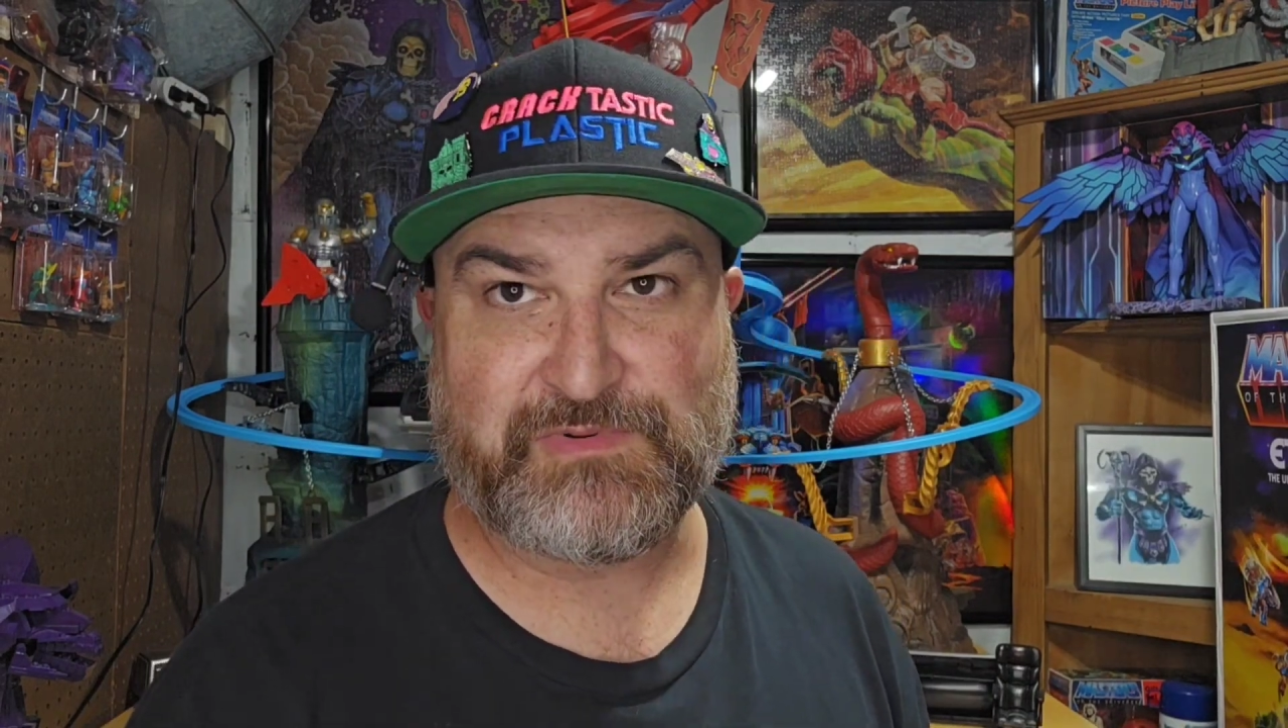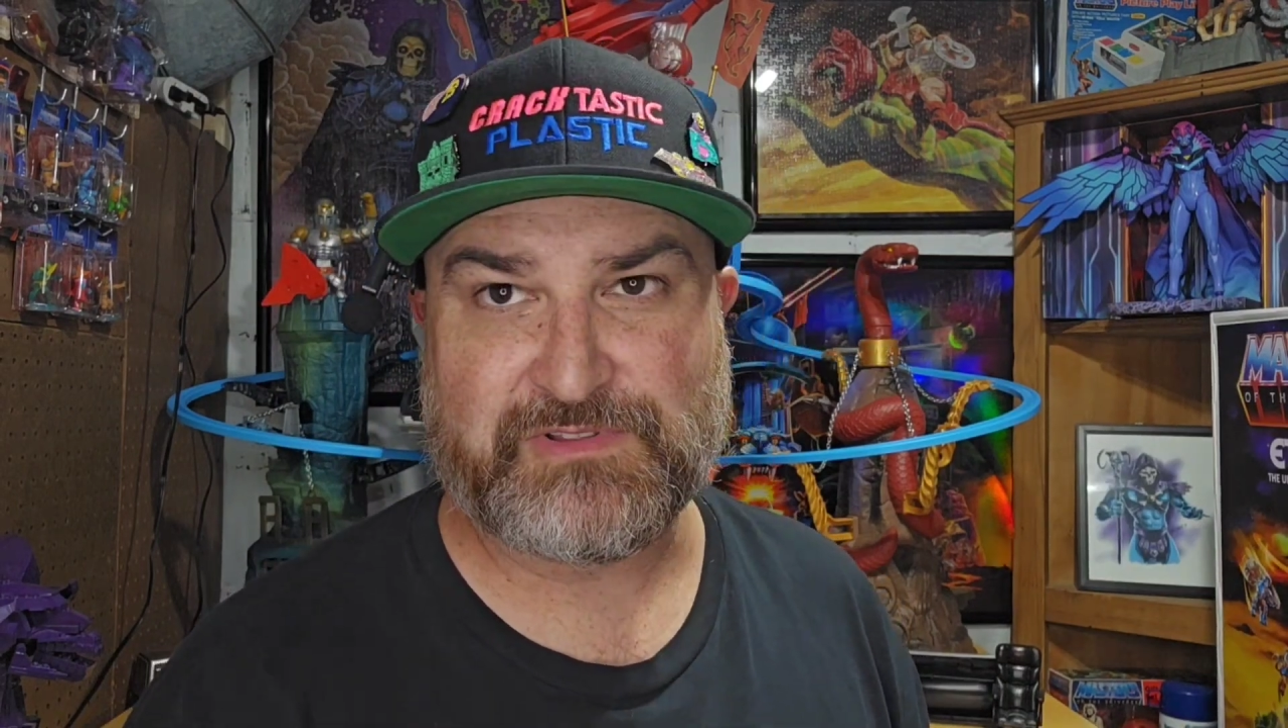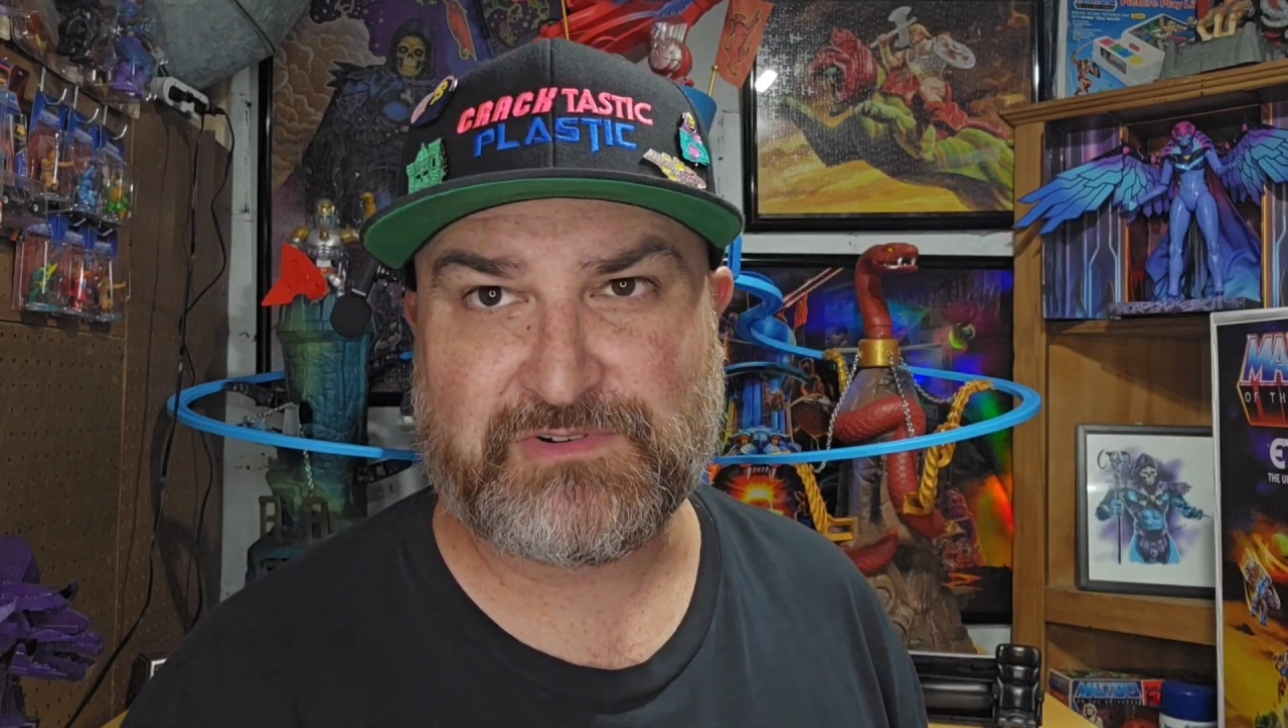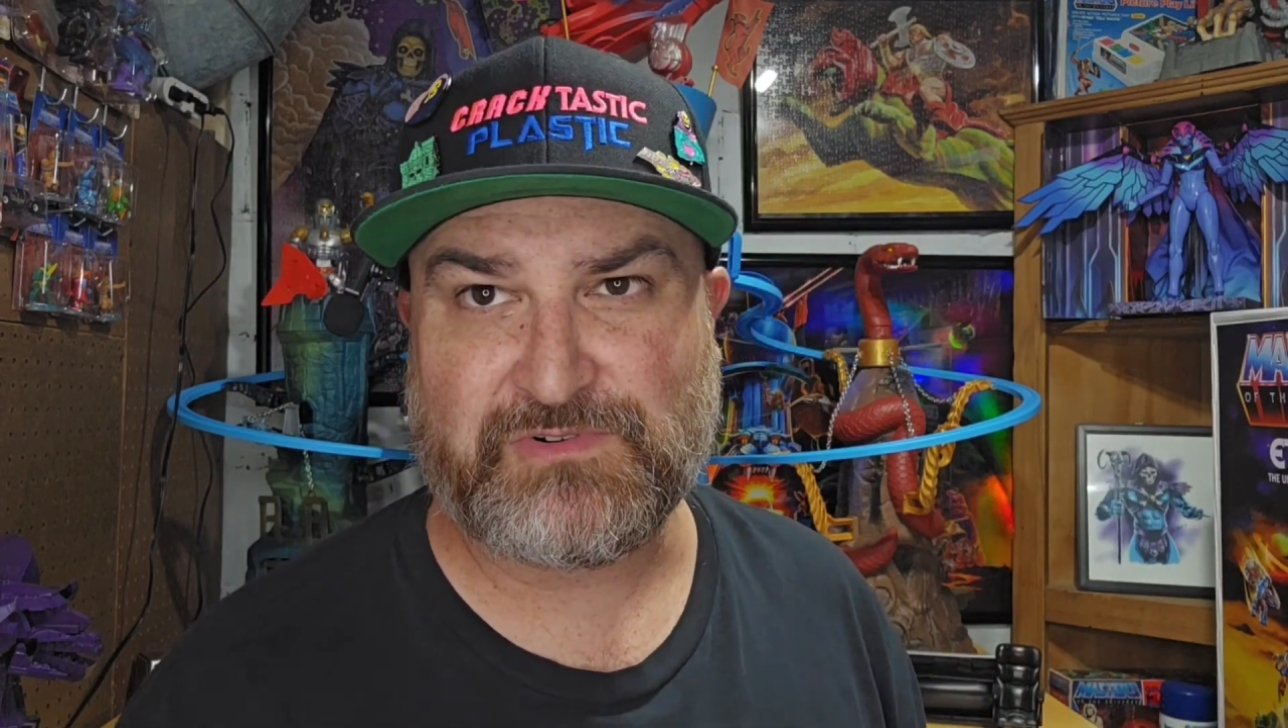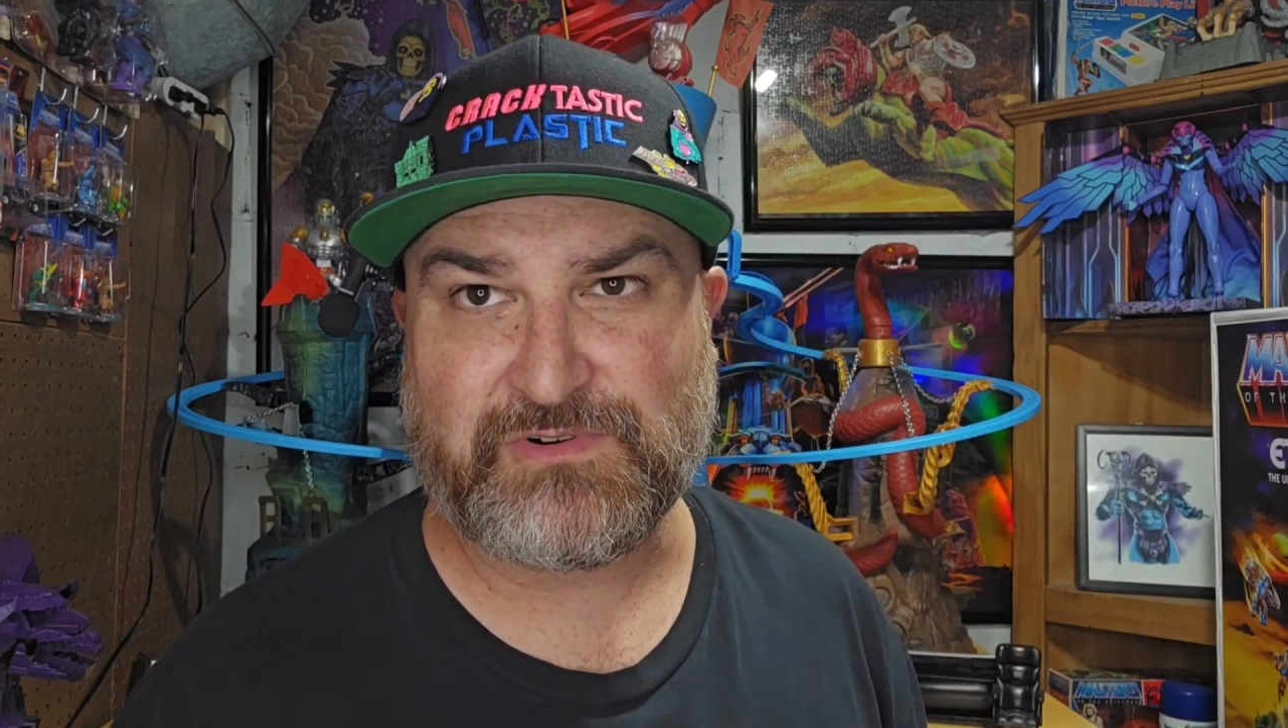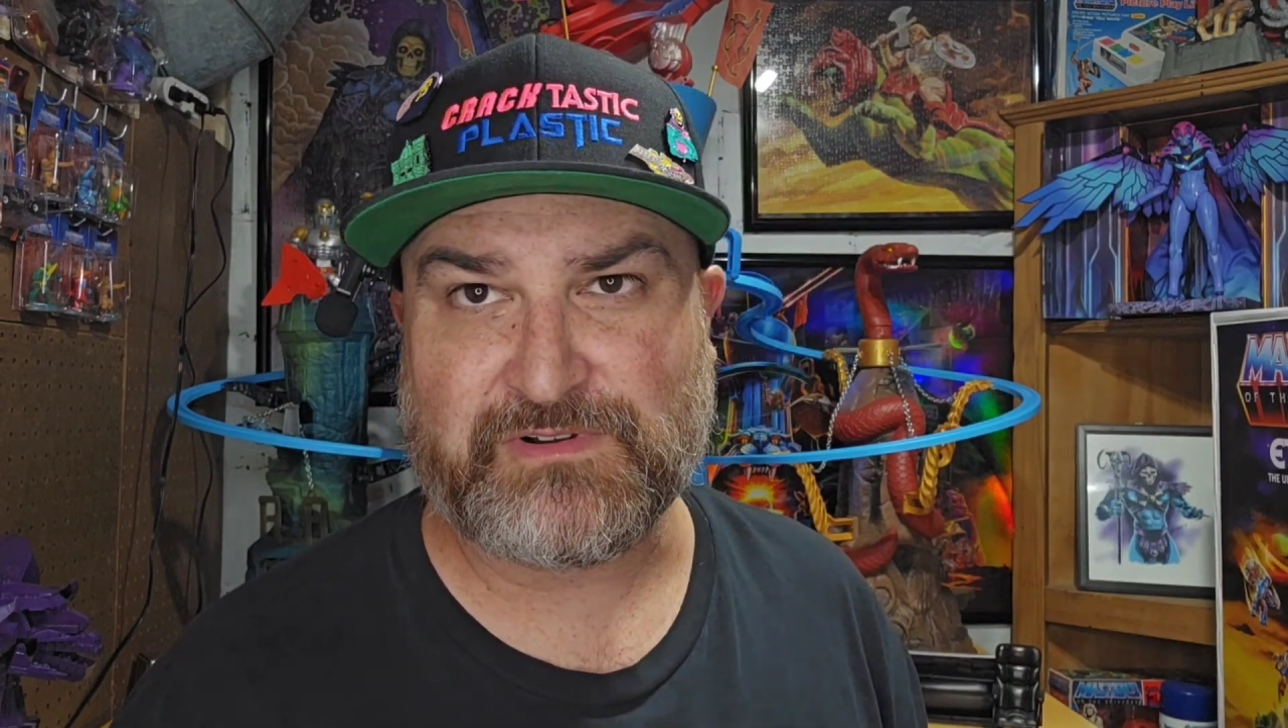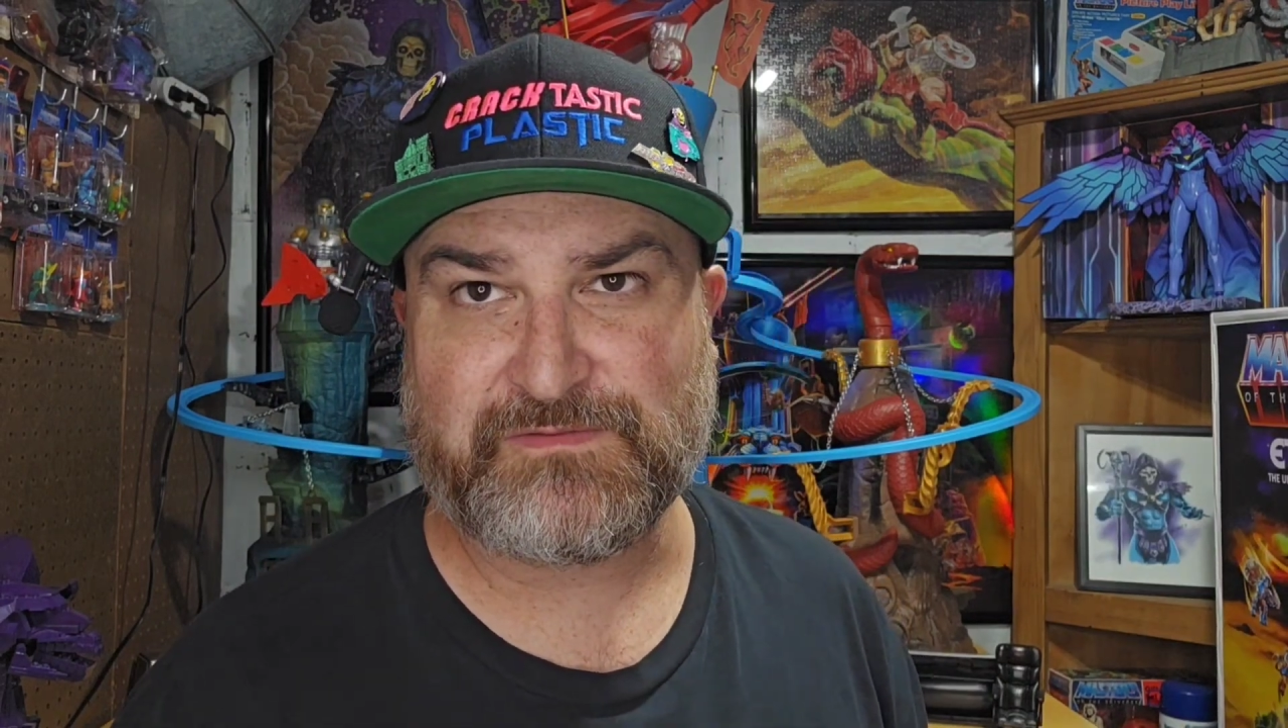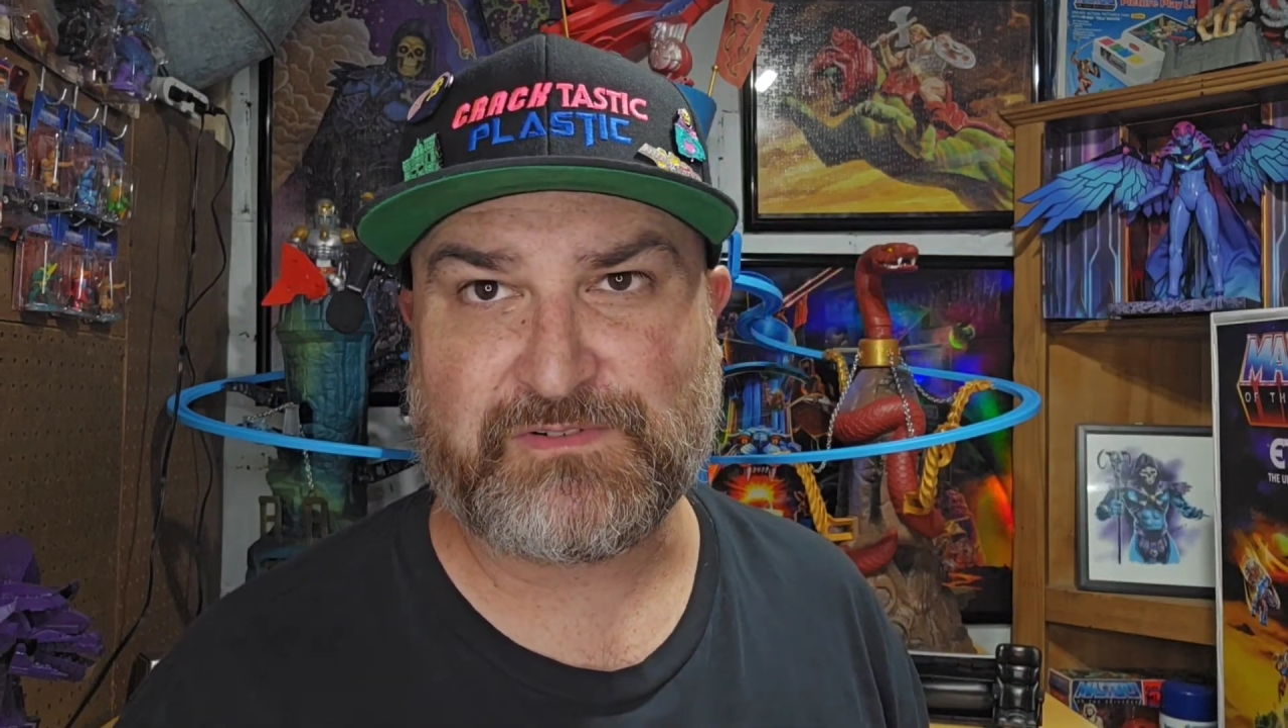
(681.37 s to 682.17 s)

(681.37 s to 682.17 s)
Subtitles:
brother Court